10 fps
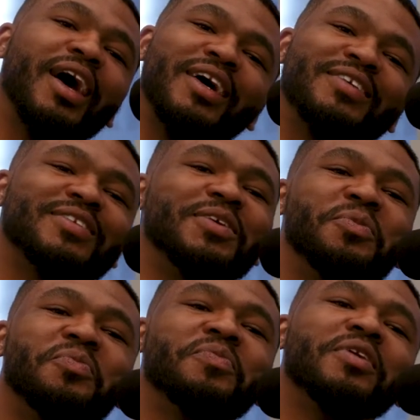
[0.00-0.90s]
ask
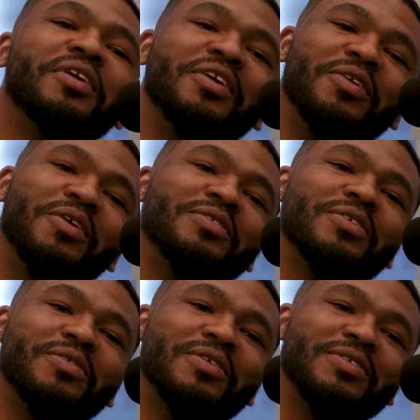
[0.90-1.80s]
you,
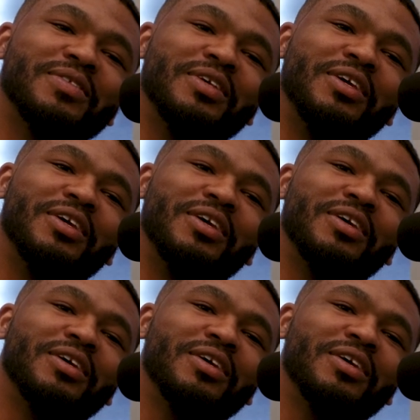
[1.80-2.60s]
so there's the